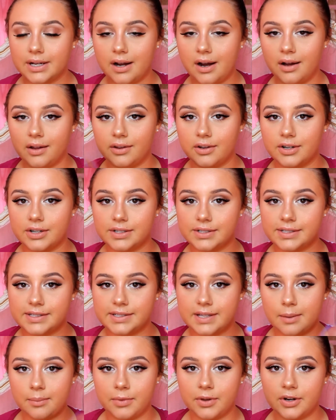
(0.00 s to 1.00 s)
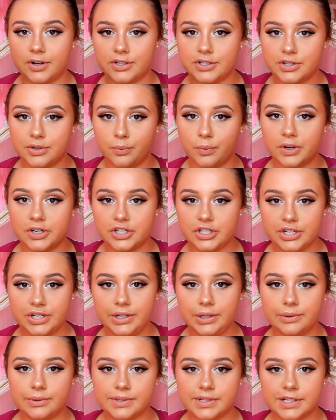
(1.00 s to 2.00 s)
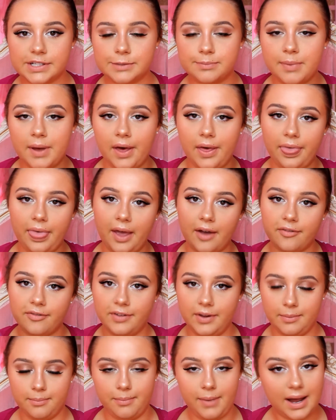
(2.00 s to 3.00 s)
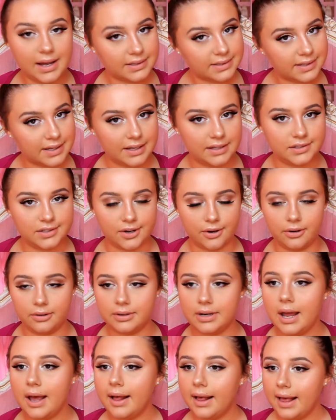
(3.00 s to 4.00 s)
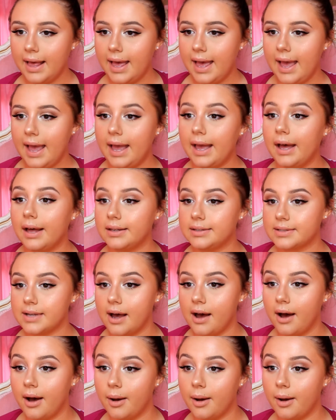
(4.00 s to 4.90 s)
colors similar to what she uses but that fit my skin tone. And